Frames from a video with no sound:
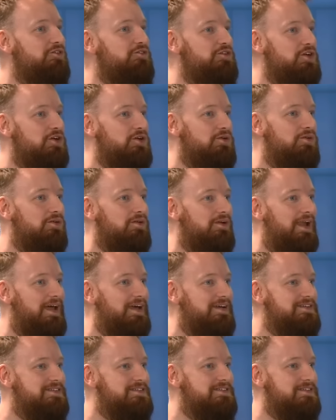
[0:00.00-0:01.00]
a few
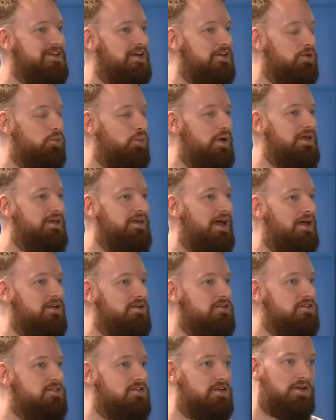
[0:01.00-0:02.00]
legs at the
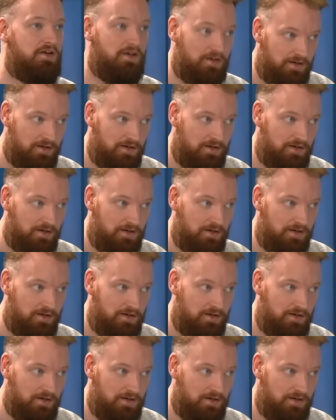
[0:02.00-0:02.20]
weekend.